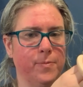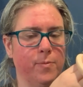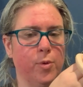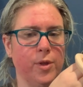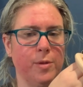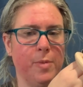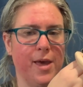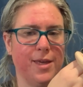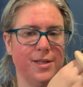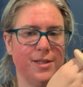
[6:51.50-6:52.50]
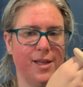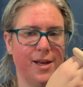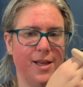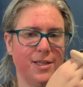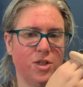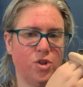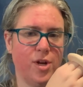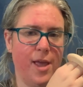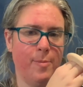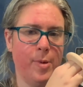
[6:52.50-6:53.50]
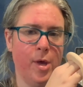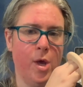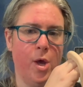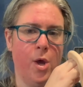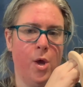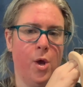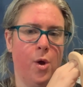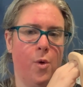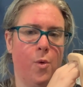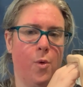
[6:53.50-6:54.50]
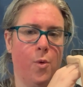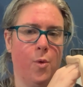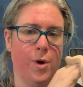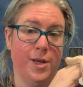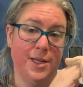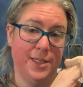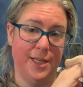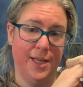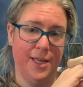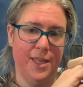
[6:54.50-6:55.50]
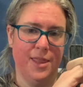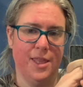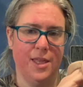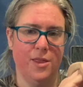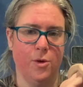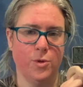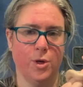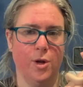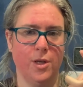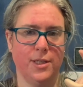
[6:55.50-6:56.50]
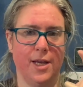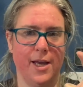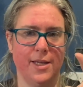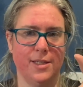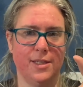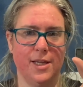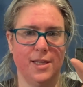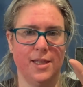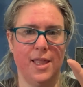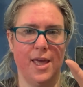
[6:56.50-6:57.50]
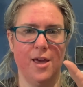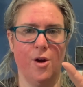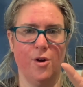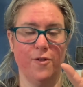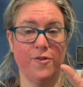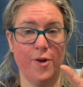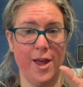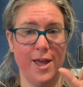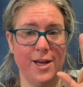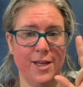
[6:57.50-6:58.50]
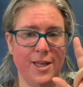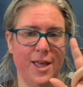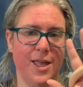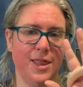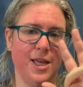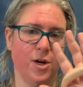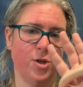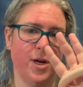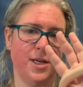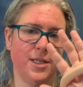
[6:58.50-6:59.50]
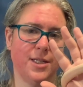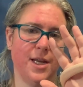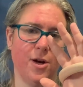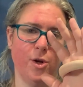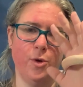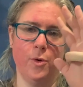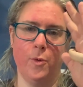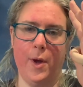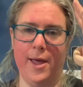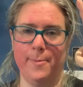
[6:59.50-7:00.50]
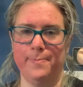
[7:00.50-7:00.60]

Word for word: pulling back into that S shape or hissing, those are all signs that they are afraid and they're trying to scare you away.